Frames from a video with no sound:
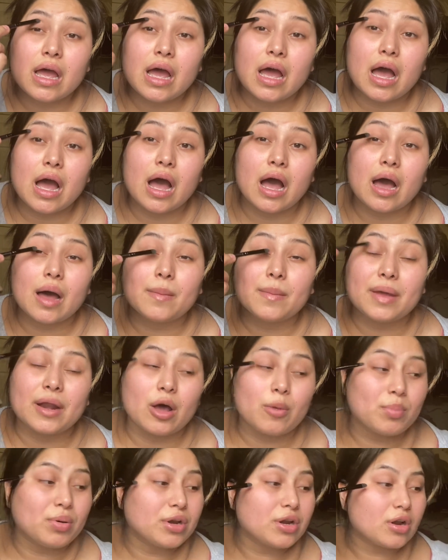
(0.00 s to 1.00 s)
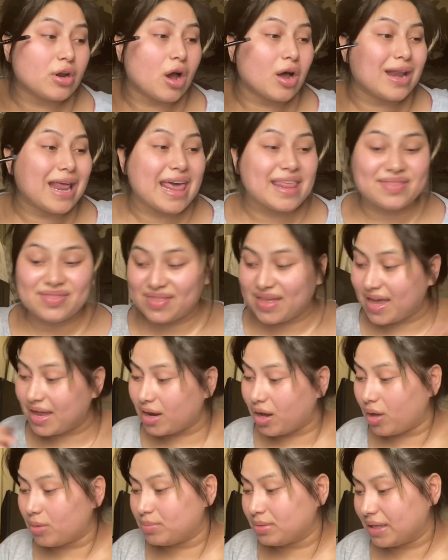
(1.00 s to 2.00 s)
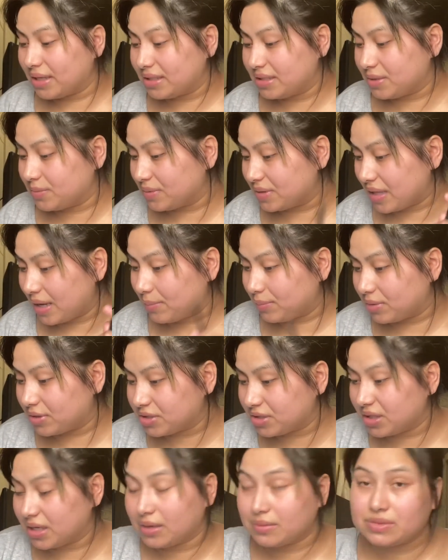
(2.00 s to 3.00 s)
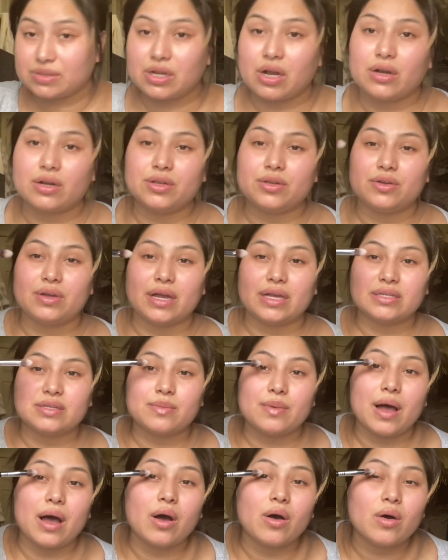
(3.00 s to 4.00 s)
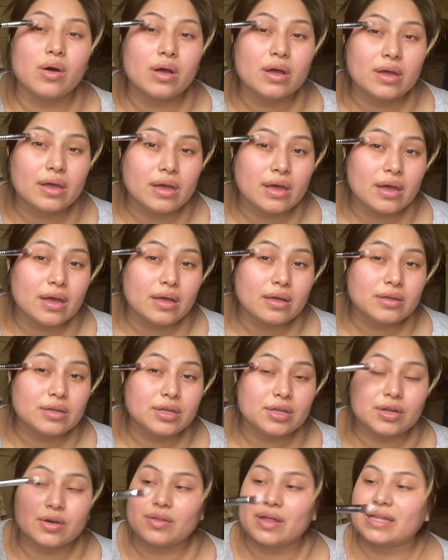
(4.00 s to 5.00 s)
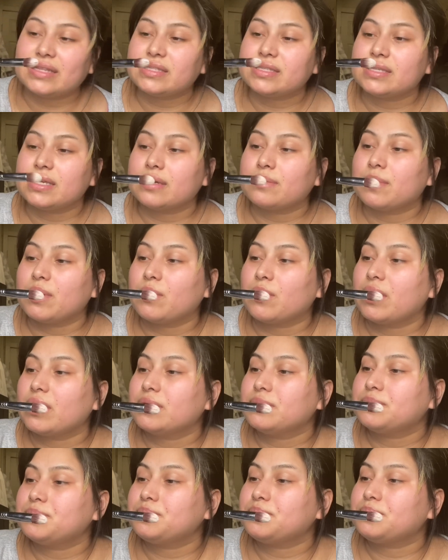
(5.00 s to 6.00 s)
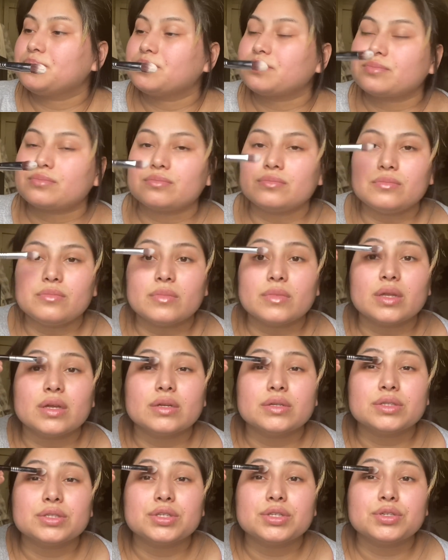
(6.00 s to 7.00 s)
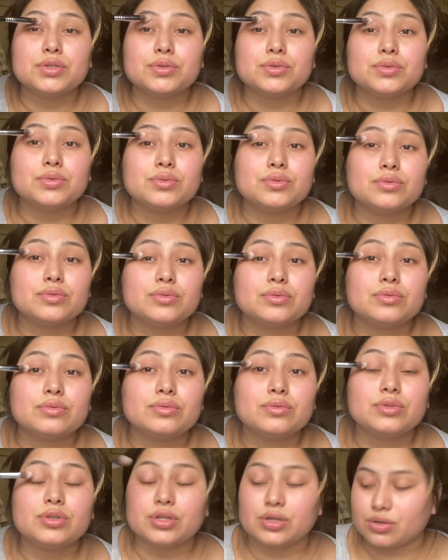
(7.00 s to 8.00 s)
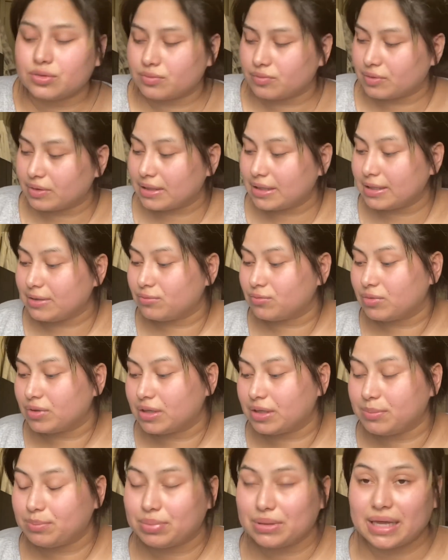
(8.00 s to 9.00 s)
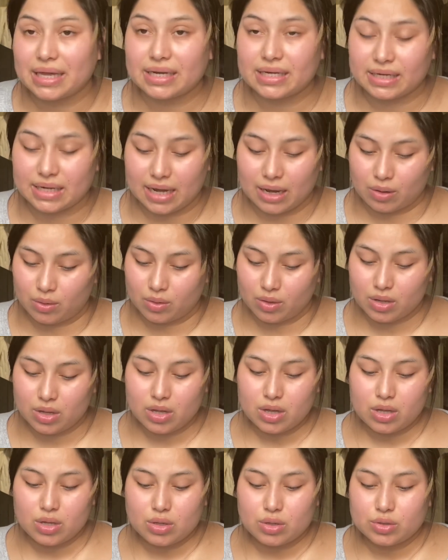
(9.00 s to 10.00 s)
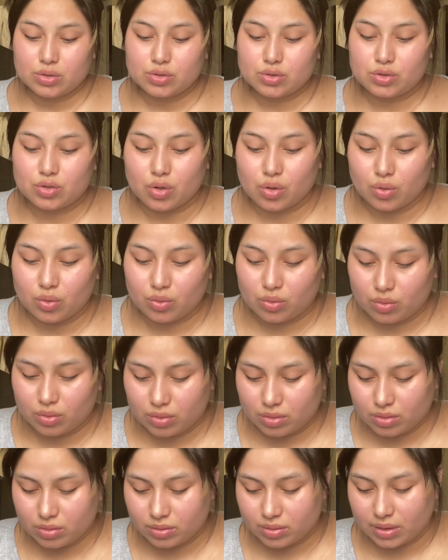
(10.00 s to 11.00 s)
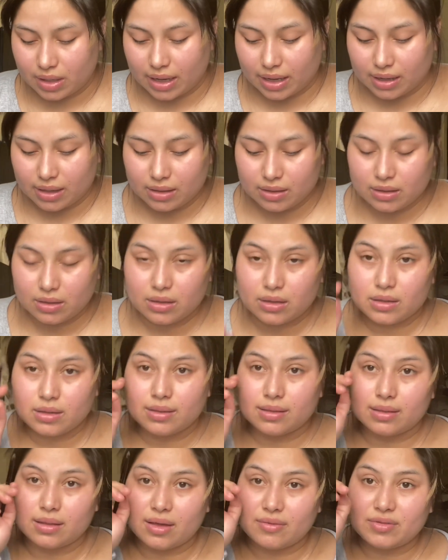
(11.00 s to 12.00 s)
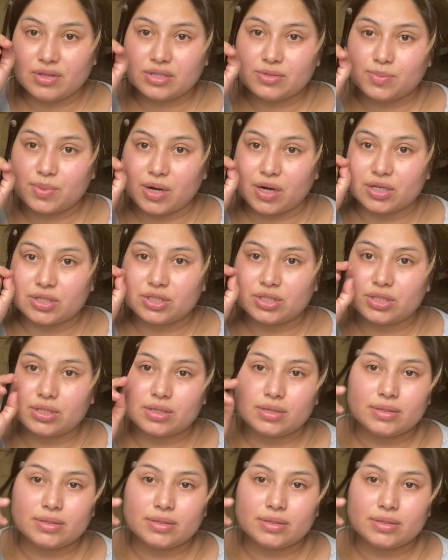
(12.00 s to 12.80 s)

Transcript: And I'll put it on and then I'll blend it with that brush that I was talking to you guys about, you know, that Sigma one, to, you know, really, really blend it out. So yeah, love this brush.